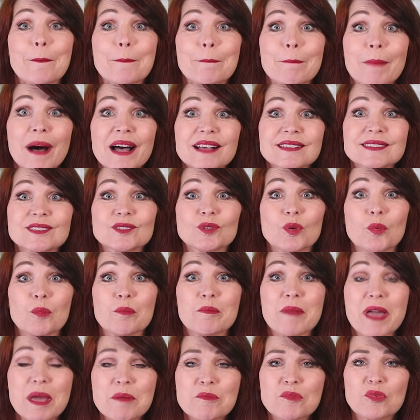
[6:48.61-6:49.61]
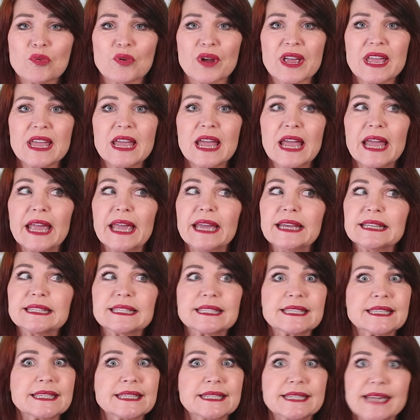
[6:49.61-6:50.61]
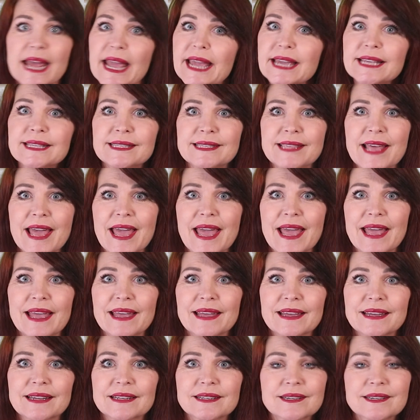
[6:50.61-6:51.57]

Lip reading: muscle memory, it stays there.